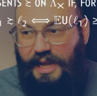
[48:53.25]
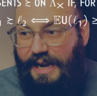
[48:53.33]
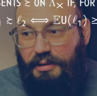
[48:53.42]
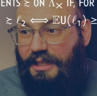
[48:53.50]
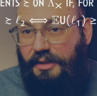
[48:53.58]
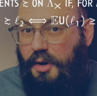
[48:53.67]
I
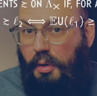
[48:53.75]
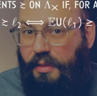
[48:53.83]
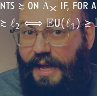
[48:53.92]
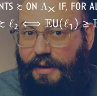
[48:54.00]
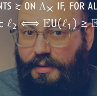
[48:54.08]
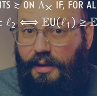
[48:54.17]
don't get to know
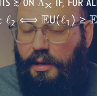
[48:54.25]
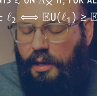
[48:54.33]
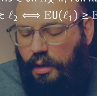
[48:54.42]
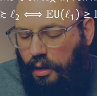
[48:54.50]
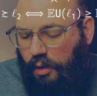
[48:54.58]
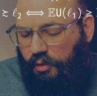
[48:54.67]
that.
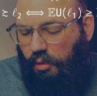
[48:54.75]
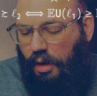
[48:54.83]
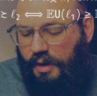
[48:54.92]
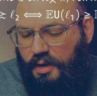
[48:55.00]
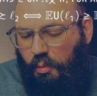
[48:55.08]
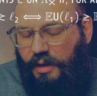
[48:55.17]
So
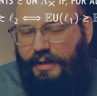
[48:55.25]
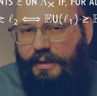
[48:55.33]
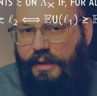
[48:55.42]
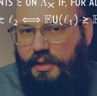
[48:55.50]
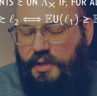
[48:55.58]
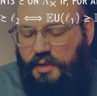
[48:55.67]
under what
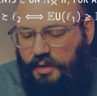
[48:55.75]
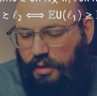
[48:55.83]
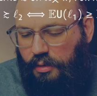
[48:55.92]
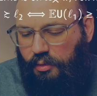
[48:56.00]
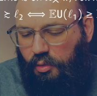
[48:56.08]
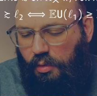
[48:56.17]
conditions
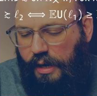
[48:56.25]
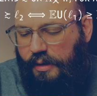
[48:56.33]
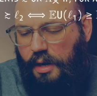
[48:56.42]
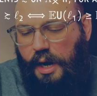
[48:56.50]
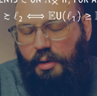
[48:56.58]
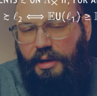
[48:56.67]
do I
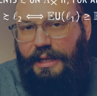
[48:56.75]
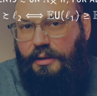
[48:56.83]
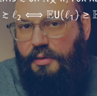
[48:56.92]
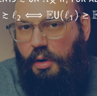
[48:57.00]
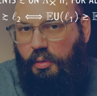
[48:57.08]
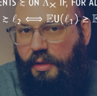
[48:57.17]
not only get
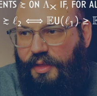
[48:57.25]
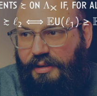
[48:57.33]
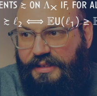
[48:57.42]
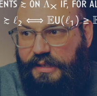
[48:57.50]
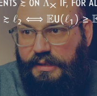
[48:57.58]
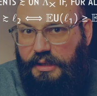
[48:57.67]
to know that
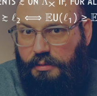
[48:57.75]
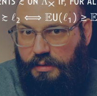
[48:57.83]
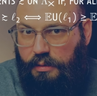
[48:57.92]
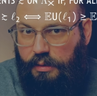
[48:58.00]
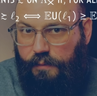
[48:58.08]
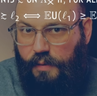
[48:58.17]
there exists a
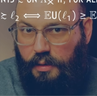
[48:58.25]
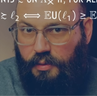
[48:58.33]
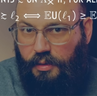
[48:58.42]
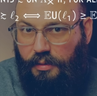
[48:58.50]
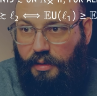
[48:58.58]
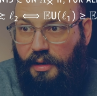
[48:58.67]
utility
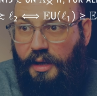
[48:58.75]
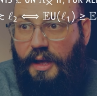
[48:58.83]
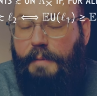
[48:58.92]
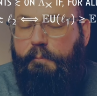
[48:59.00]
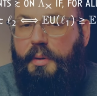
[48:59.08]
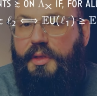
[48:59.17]
function,
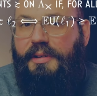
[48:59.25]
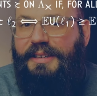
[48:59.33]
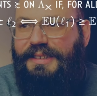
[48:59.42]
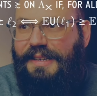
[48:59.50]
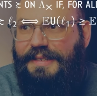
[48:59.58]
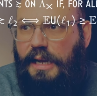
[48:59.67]
but there
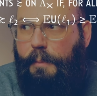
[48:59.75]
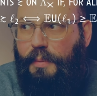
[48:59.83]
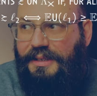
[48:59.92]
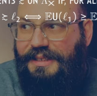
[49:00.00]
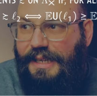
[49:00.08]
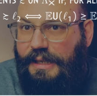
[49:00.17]
exists a
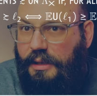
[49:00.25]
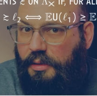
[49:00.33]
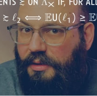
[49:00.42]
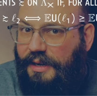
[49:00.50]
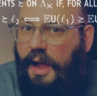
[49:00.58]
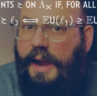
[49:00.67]

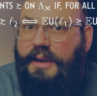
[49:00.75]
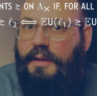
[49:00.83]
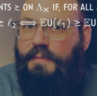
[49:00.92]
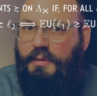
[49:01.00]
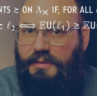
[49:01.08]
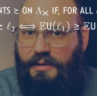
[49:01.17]
particular kind
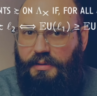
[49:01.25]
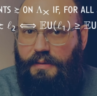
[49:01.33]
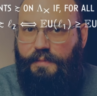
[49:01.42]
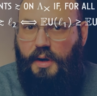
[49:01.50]
of utility